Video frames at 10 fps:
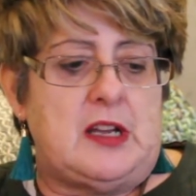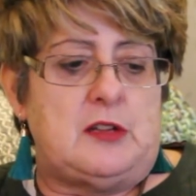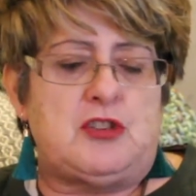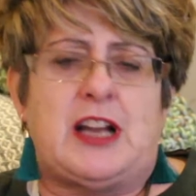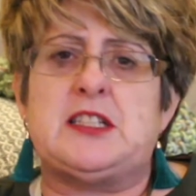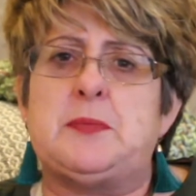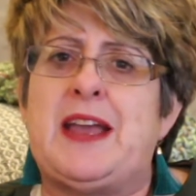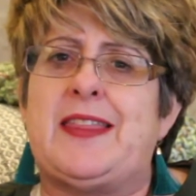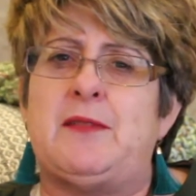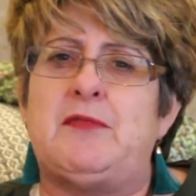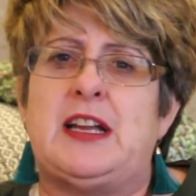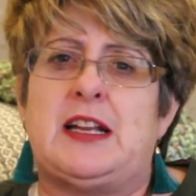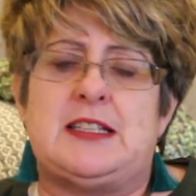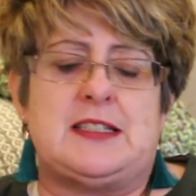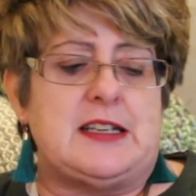Trying to make them
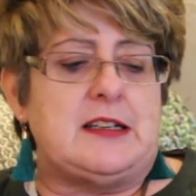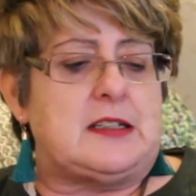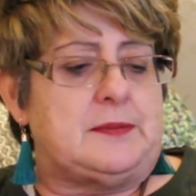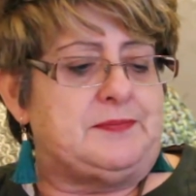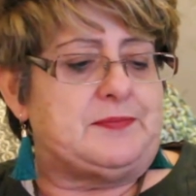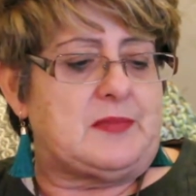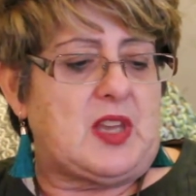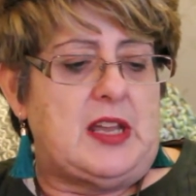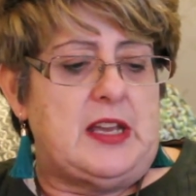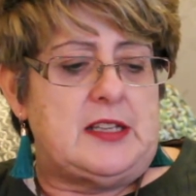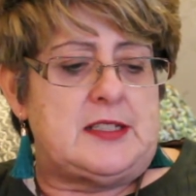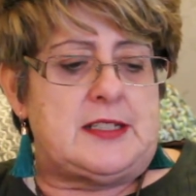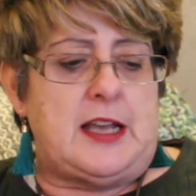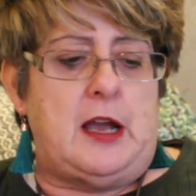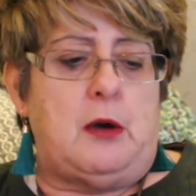realistic.
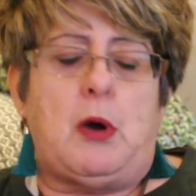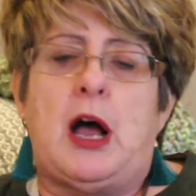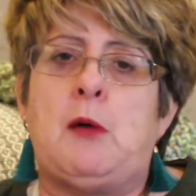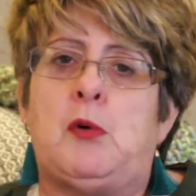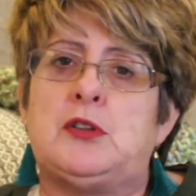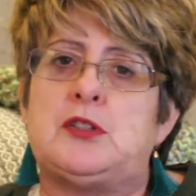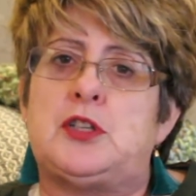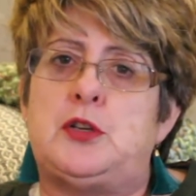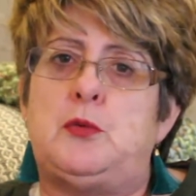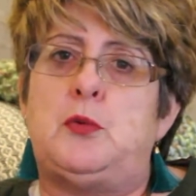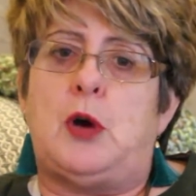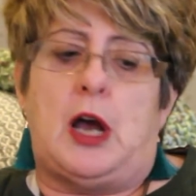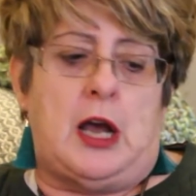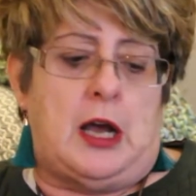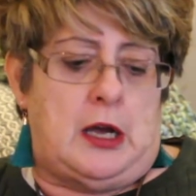So I want to
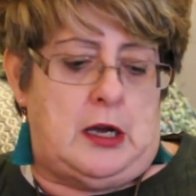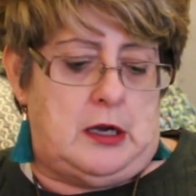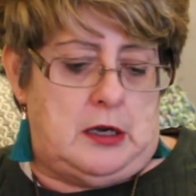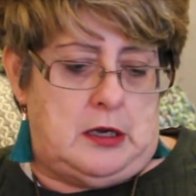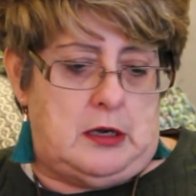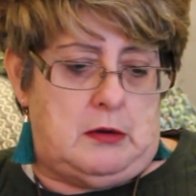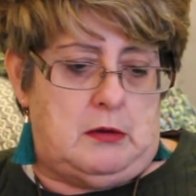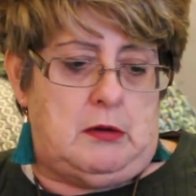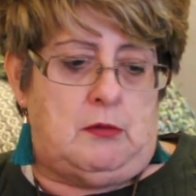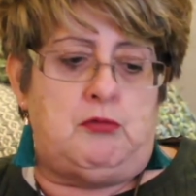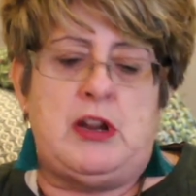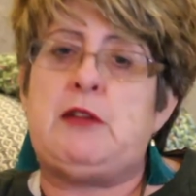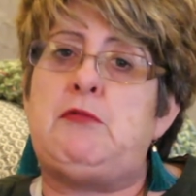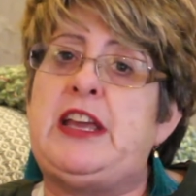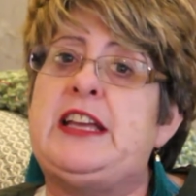uh,
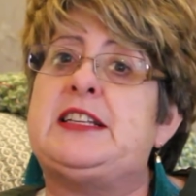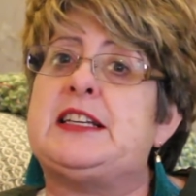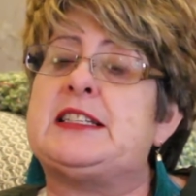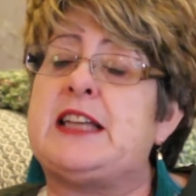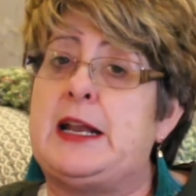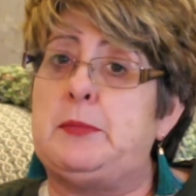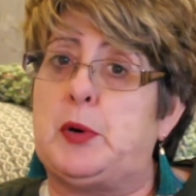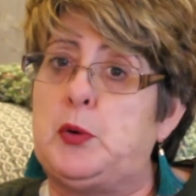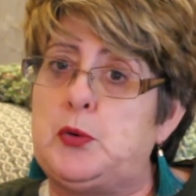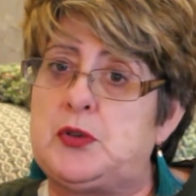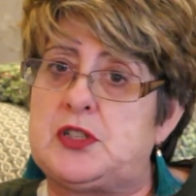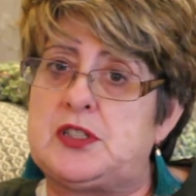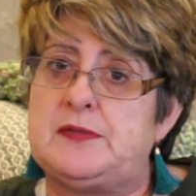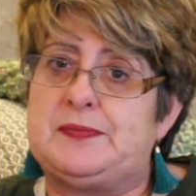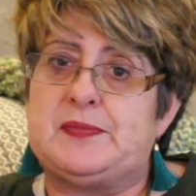reread 10
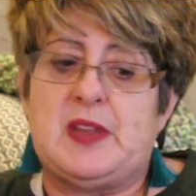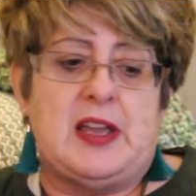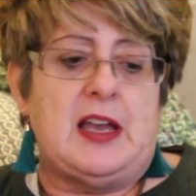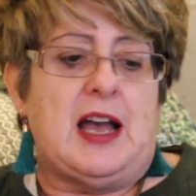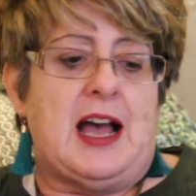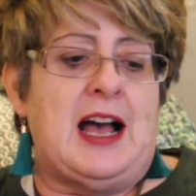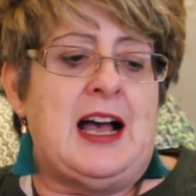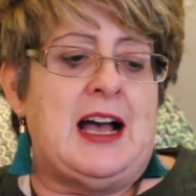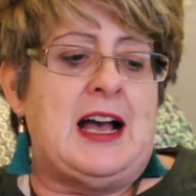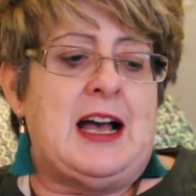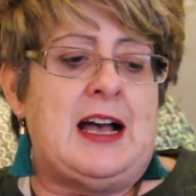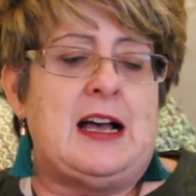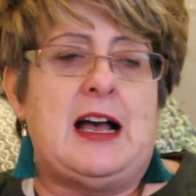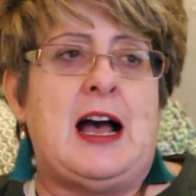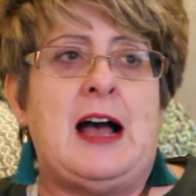books.
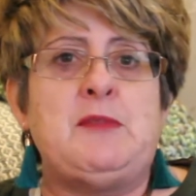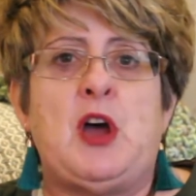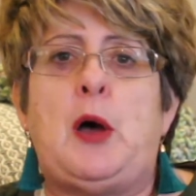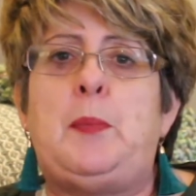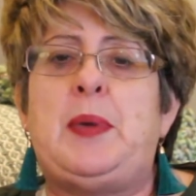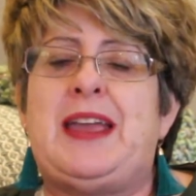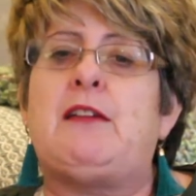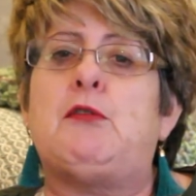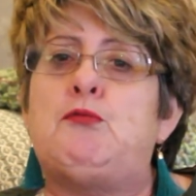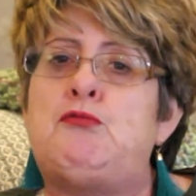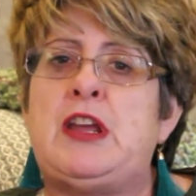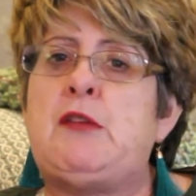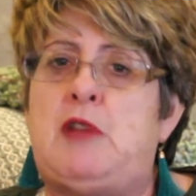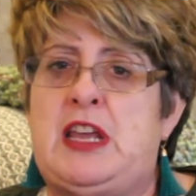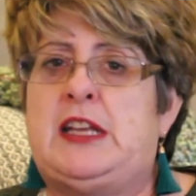Uh, I'm not a big
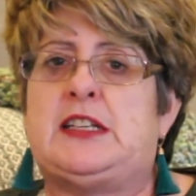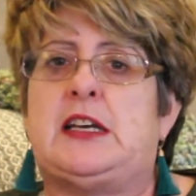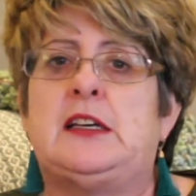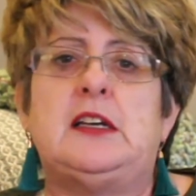rereader,